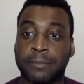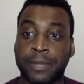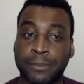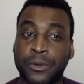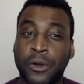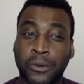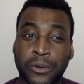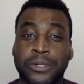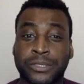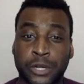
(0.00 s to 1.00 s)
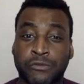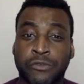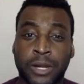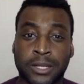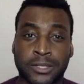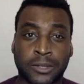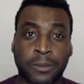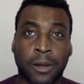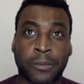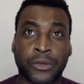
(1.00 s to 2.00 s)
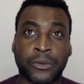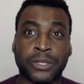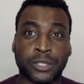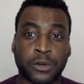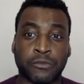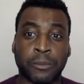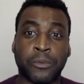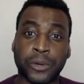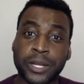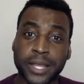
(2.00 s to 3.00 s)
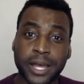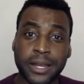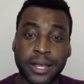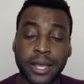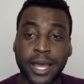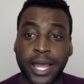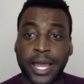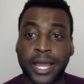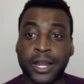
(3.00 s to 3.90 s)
people are going to start they're going to start reporting that, and